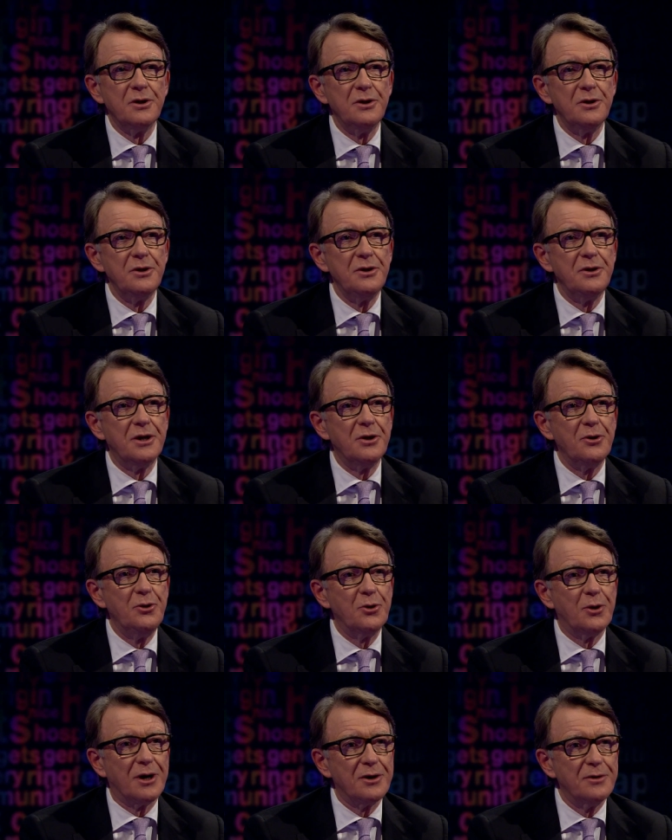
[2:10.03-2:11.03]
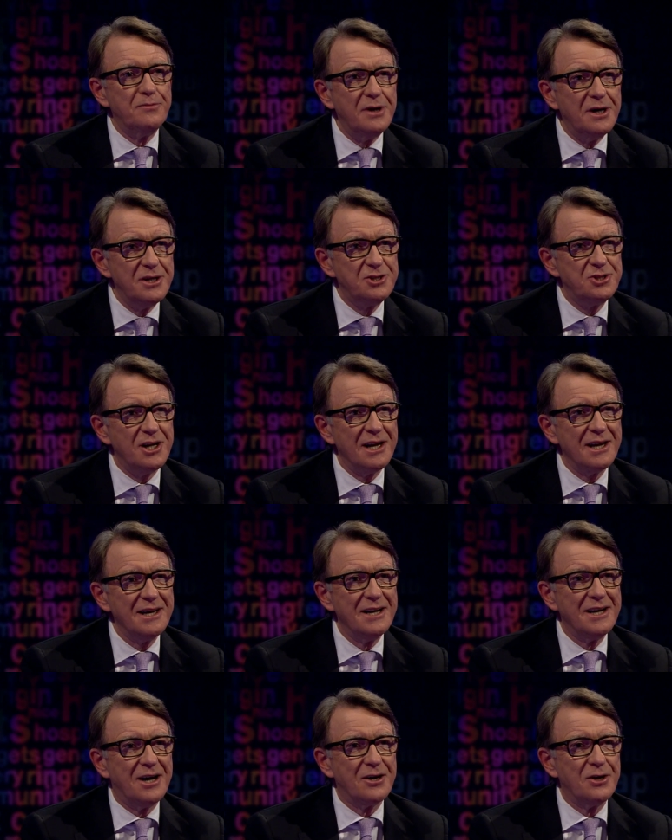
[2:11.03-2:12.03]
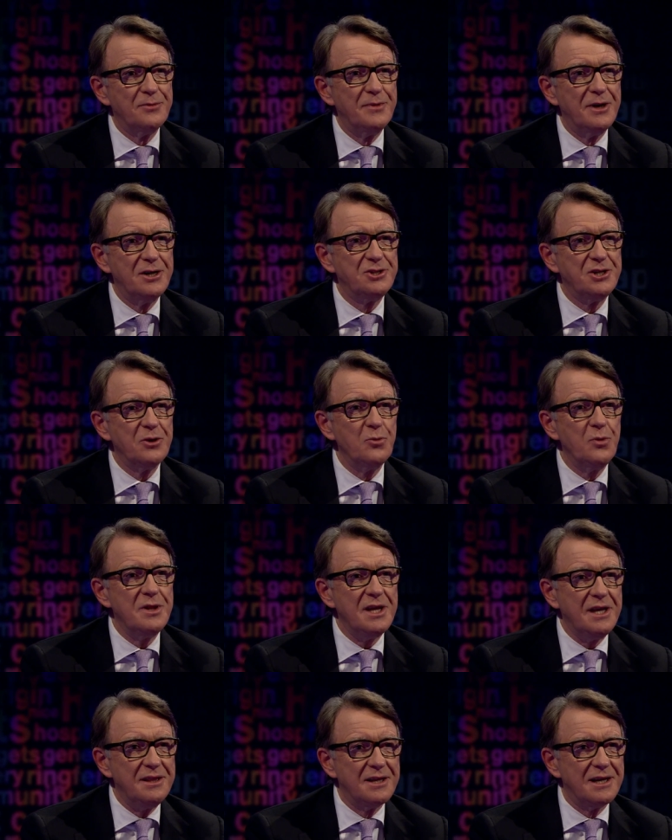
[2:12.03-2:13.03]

you know, who are emerging within